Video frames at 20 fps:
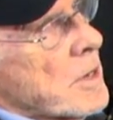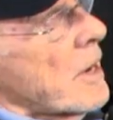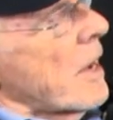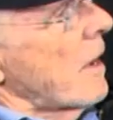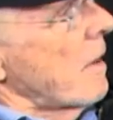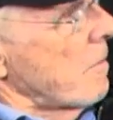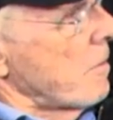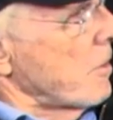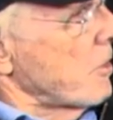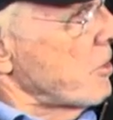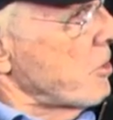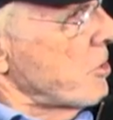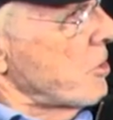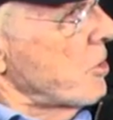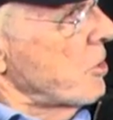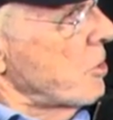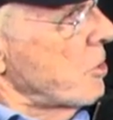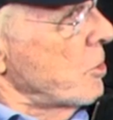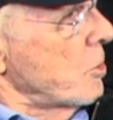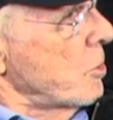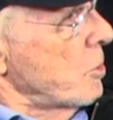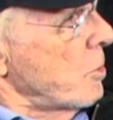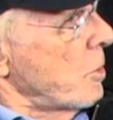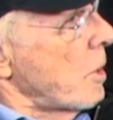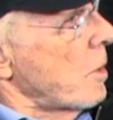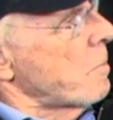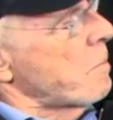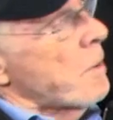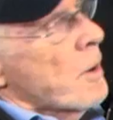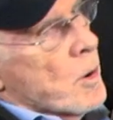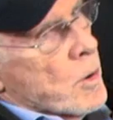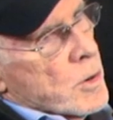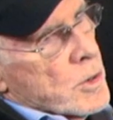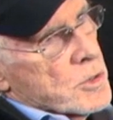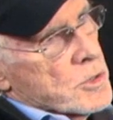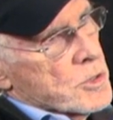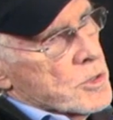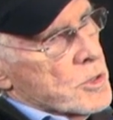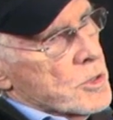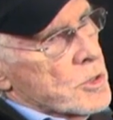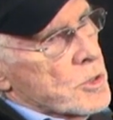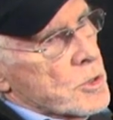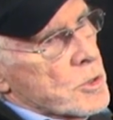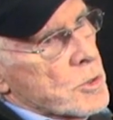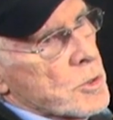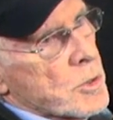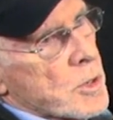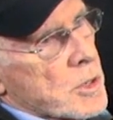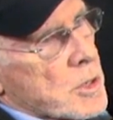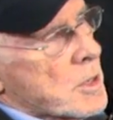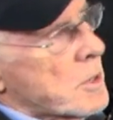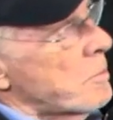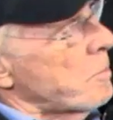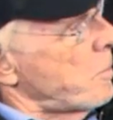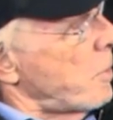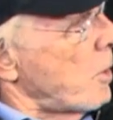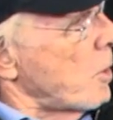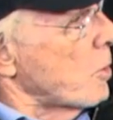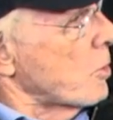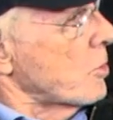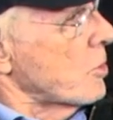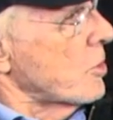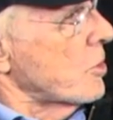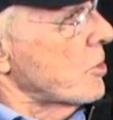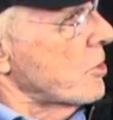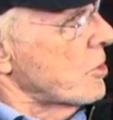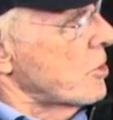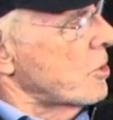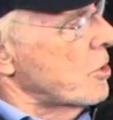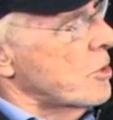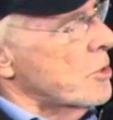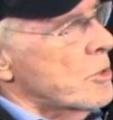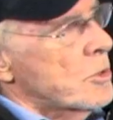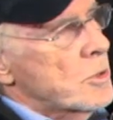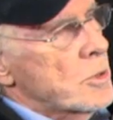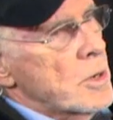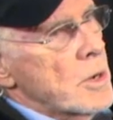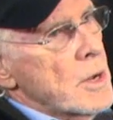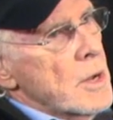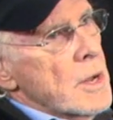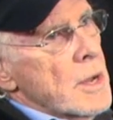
novelists do, what poets do, what composers do.